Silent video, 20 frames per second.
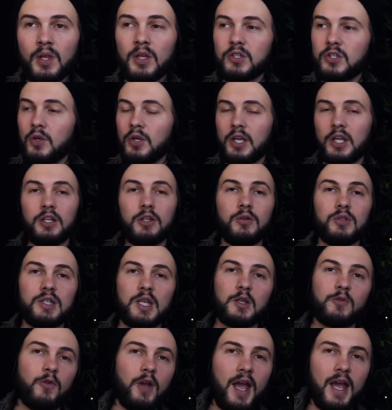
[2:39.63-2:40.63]
So you can use
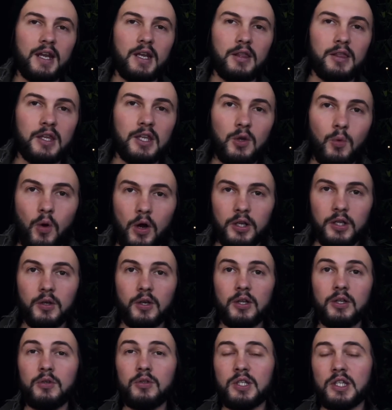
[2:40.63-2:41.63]
this for anything you want. You
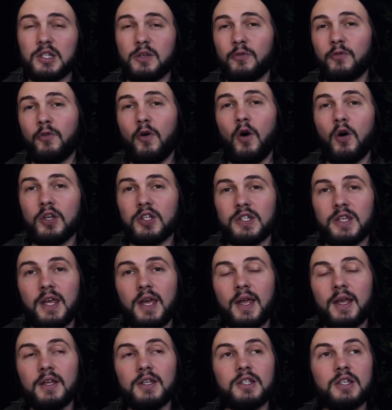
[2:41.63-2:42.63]
can use it to force
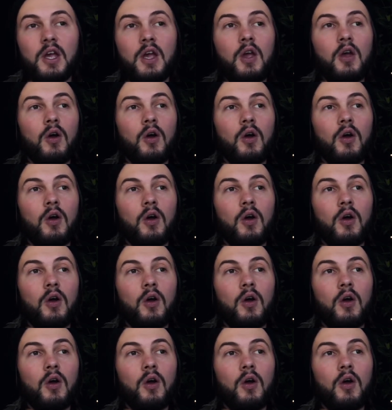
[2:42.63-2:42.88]
things,